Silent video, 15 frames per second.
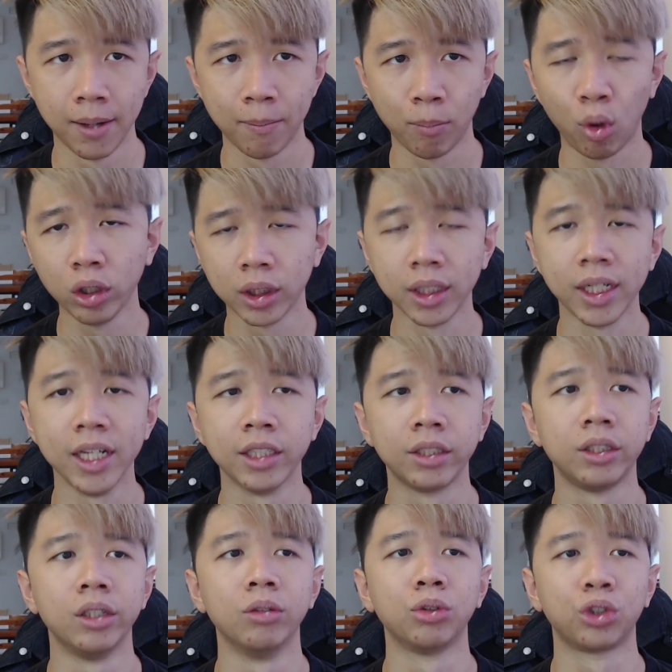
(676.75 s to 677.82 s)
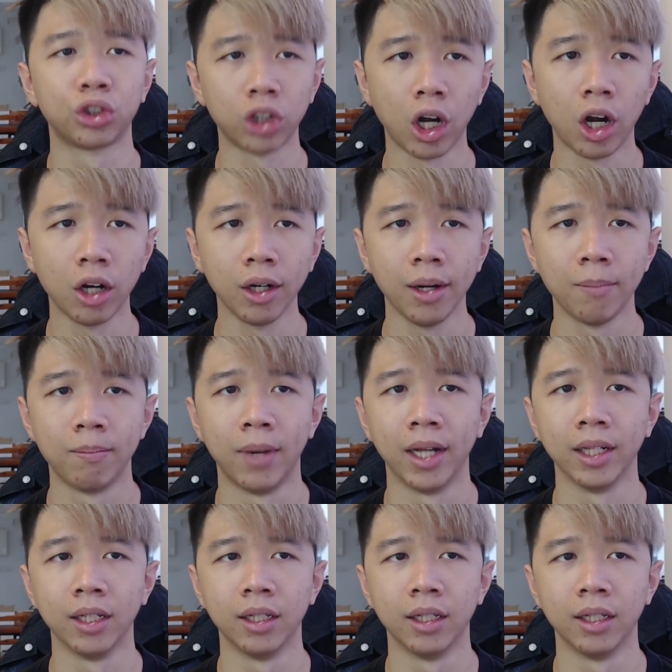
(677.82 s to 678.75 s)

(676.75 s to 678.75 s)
Poison is still strong, but